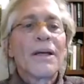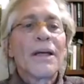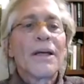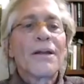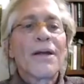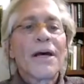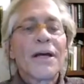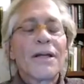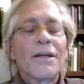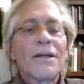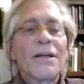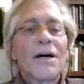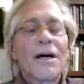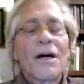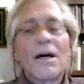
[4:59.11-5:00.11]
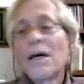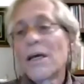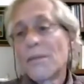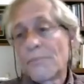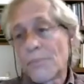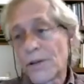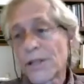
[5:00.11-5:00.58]
And then,
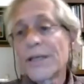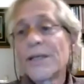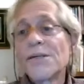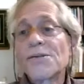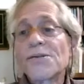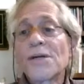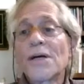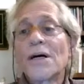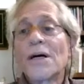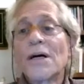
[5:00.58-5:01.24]
and please,